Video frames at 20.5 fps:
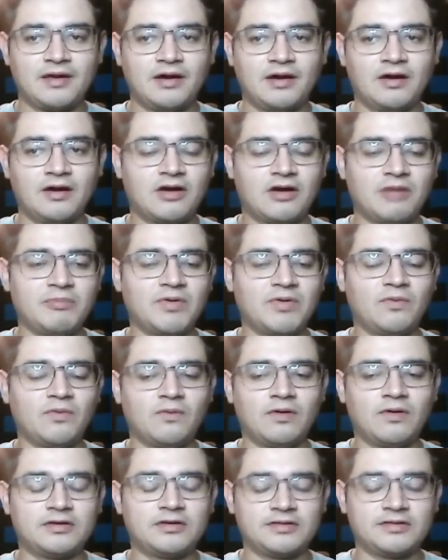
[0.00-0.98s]
uncommon
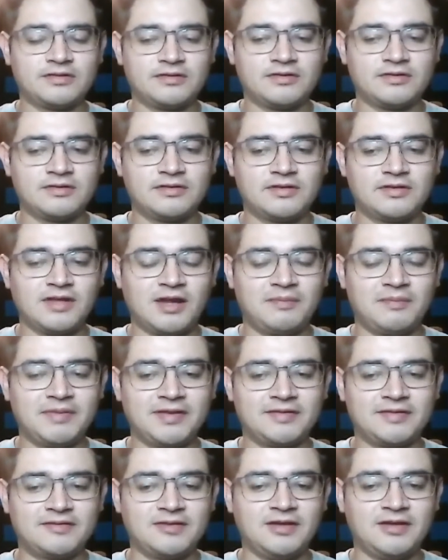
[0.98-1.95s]
words that are
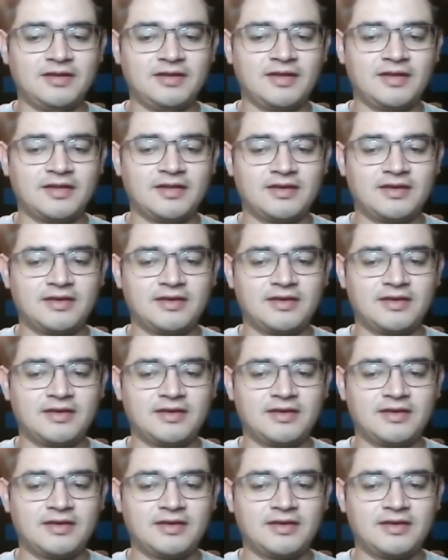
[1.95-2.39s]
being said.